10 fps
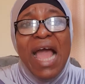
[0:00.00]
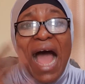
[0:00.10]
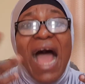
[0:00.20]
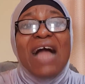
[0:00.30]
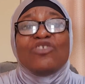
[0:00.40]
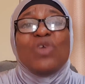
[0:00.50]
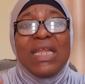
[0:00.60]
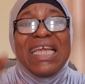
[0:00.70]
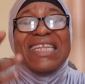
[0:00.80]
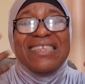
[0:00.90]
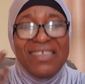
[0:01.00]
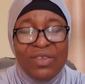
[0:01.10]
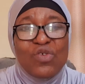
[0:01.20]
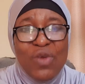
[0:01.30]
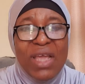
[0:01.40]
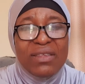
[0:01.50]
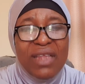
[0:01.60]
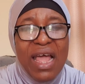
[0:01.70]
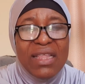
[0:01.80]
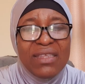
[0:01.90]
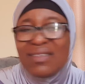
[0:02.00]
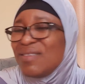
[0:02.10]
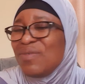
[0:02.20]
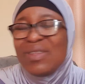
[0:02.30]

are actually in distress, and it's